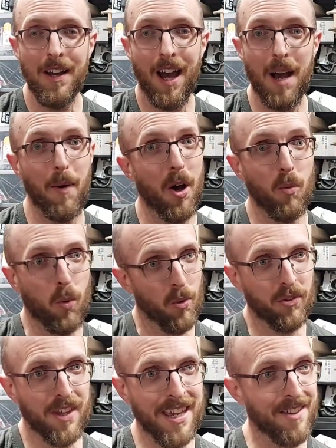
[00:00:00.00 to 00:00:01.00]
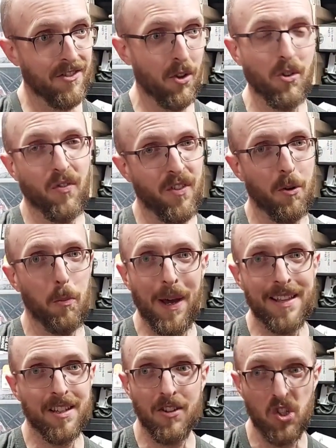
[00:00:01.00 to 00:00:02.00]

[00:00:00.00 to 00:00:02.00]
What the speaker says: I will say it does feel better.